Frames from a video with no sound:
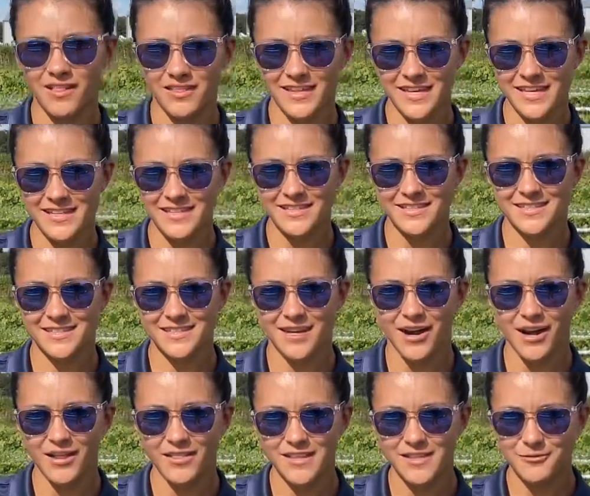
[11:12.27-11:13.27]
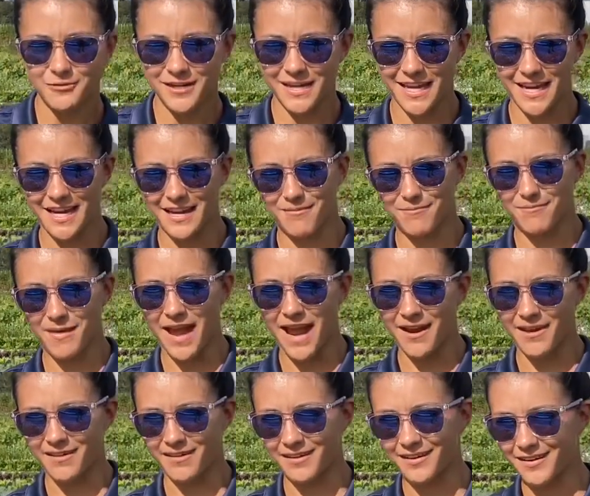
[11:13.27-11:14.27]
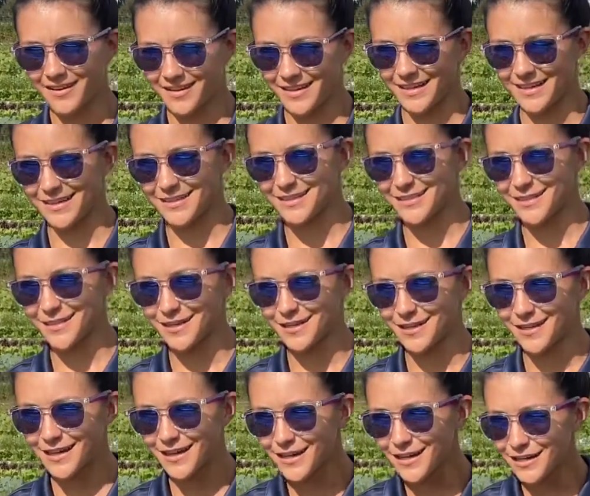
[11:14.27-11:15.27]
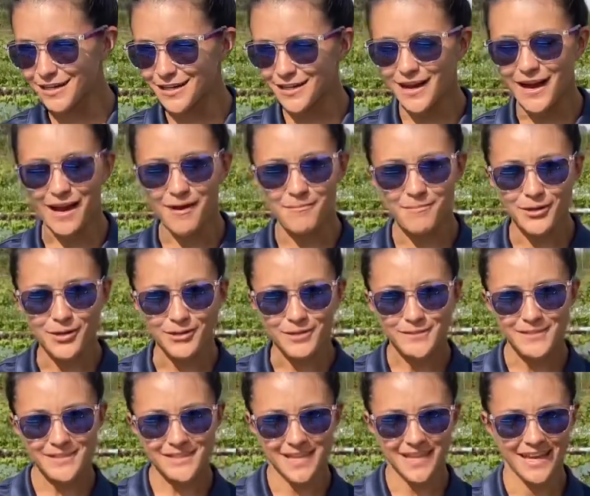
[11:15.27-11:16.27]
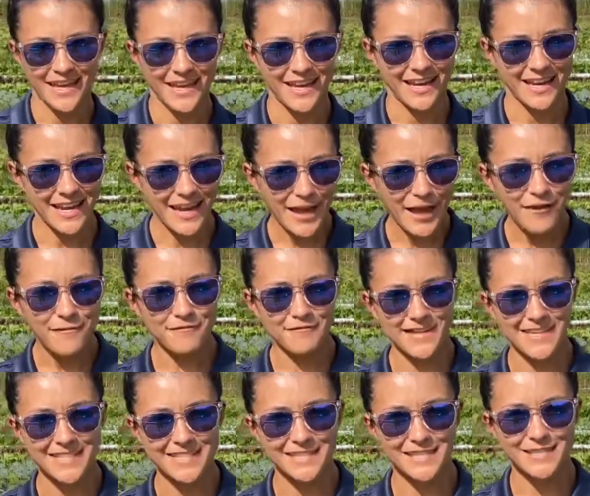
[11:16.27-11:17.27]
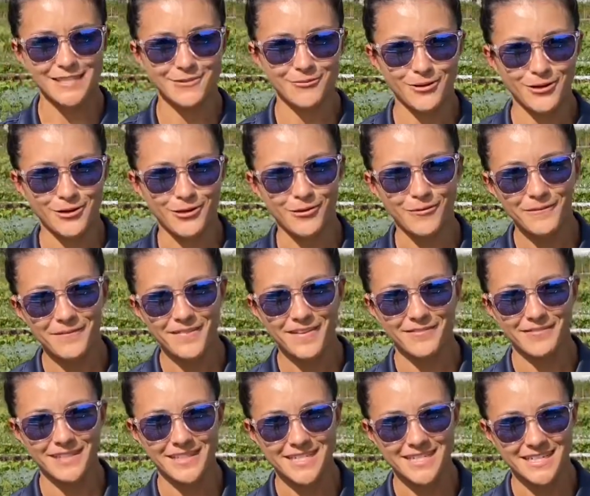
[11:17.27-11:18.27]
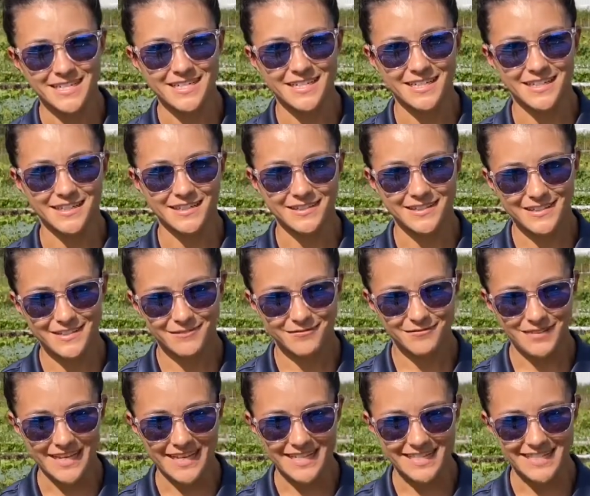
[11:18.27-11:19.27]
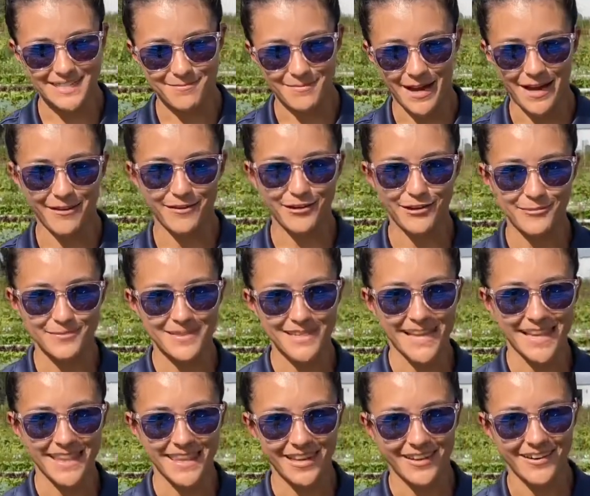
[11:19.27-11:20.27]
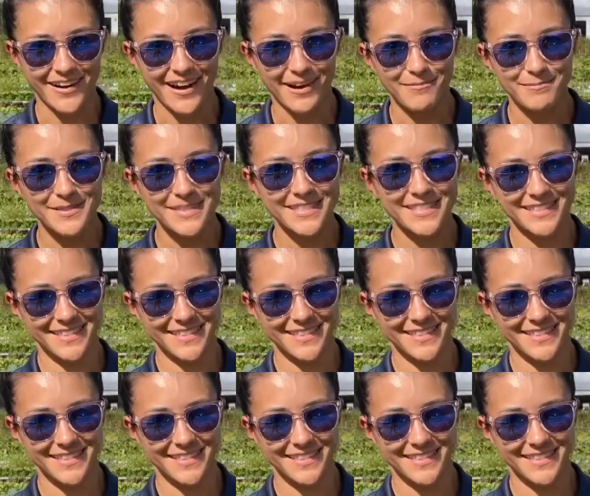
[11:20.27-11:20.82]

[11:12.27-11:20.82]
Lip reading: this organic matter is good compost and feeds the soil, which in turn feeds the microbes and the crops.